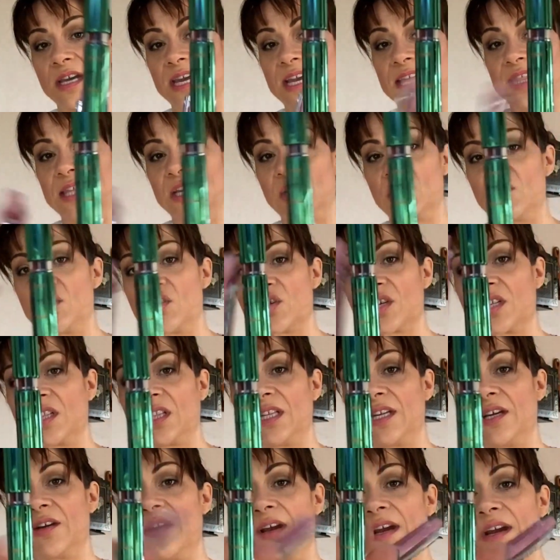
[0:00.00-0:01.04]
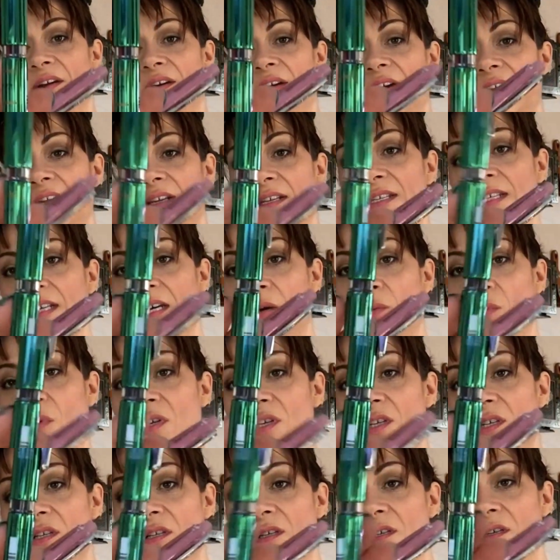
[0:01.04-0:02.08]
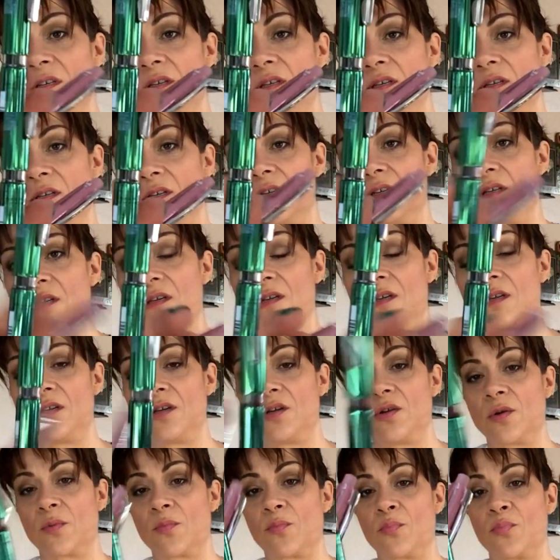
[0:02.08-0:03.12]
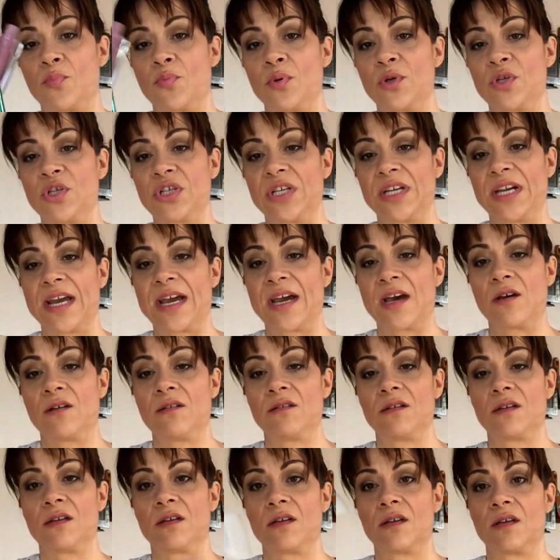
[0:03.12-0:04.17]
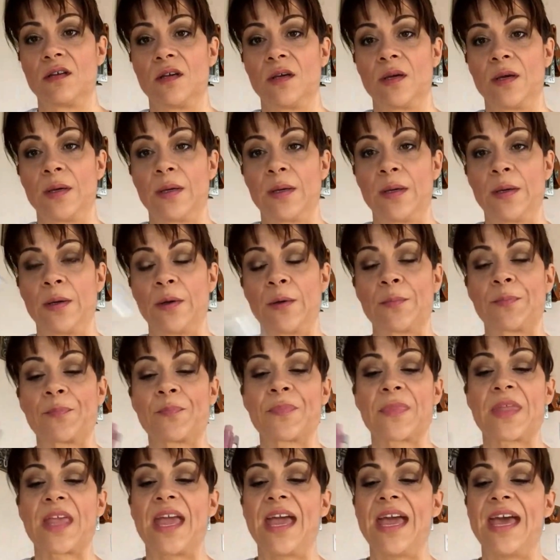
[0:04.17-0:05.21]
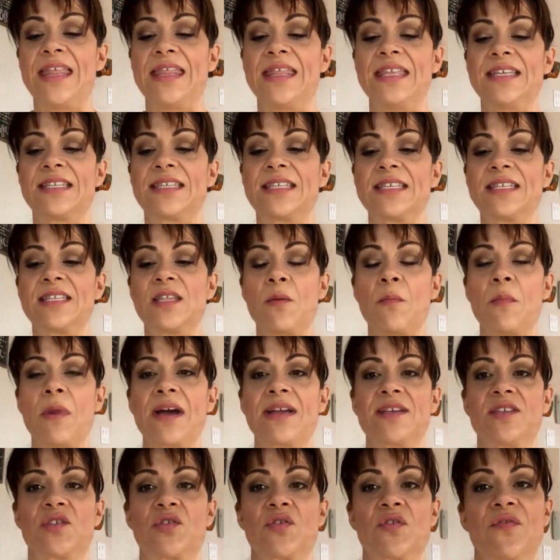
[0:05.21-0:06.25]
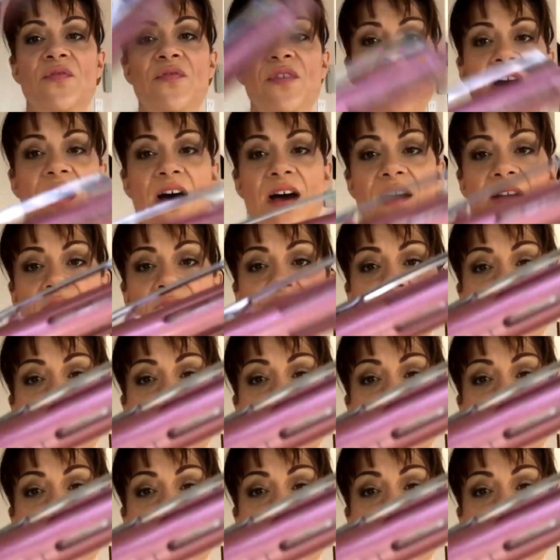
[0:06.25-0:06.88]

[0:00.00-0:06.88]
And there's your clear area to tell what you're pushing out. And this is the Meister 5.